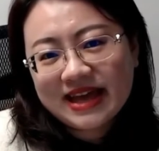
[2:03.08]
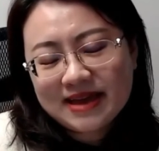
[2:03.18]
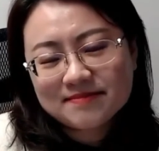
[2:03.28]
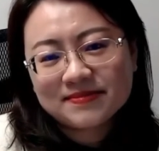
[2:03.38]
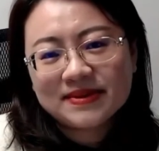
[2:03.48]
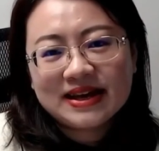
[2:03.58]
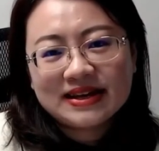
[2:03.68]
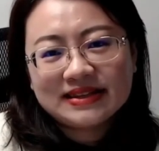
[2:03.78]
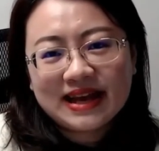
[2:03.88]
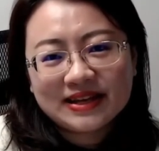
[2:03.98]
game,
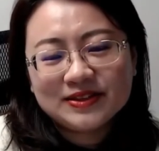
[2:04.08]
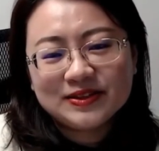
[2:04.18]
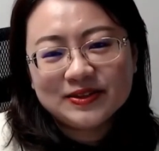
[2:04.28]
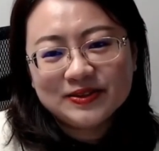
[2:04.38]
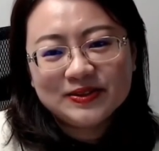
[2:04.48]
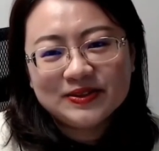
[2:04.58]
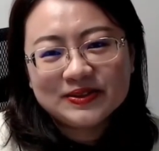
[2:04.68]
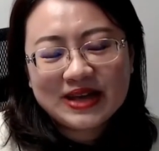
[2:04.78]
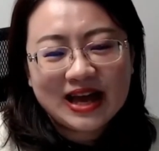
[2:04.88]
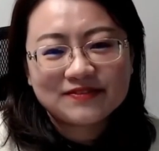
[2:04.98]
then
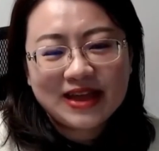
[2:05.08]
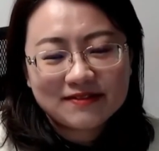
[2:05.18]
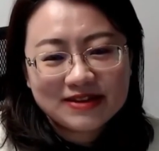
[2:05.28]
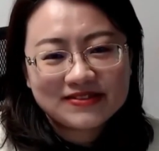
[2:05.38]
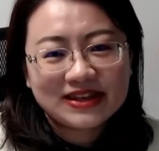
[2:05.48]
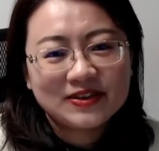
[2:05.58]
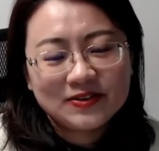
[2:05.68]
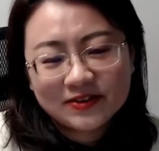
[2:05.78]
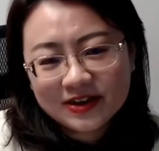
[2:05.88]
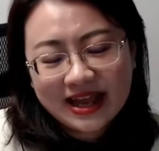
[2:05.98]
you have everything in
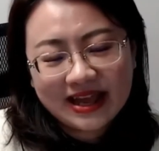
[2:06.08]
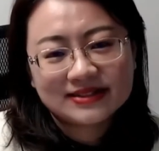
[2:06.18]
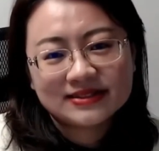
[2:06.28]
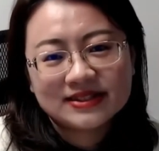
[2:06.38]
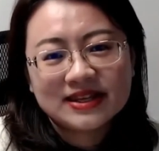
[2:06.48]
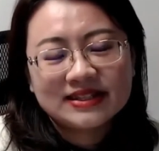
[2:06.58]
your hand.